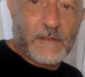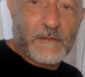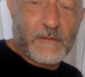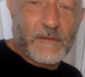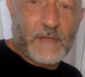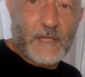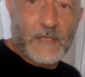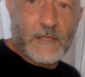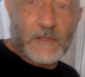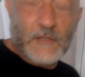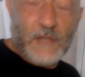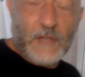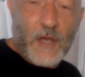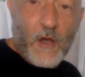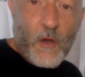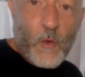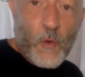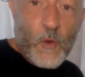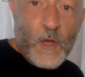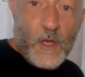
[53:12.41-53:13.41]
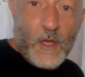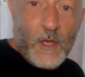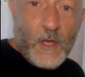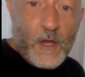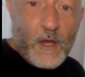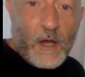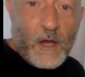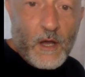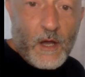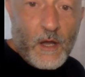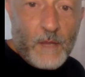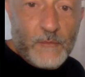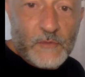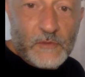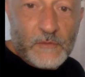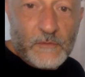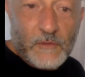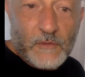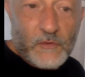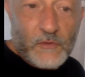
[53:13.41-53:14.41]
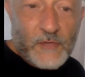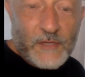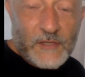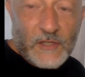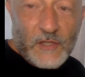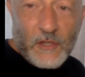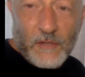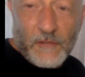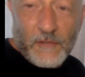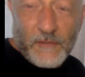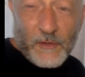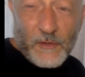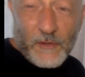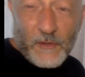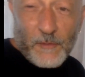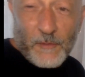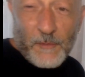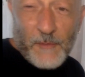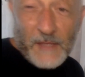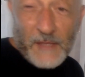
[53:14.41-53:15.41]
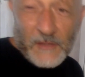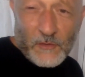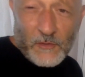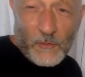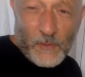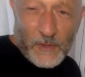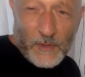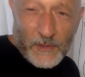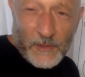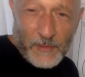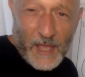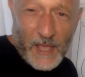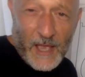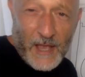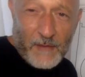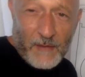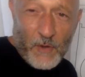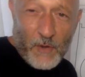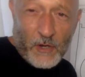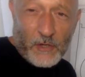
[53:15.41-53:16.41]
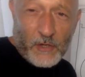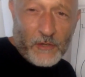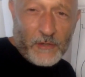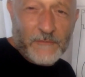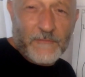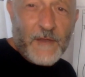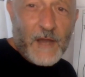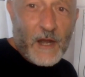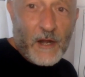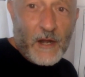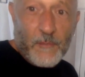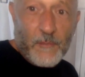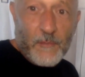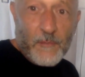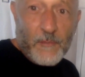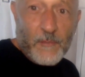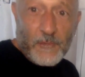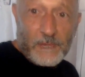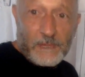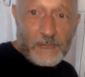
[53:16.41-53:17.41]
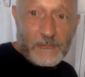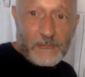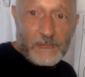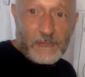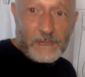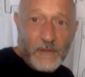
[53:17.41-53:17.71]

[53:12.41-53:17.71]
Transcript: Okay, so tracing over your pencil with a black marker is very important.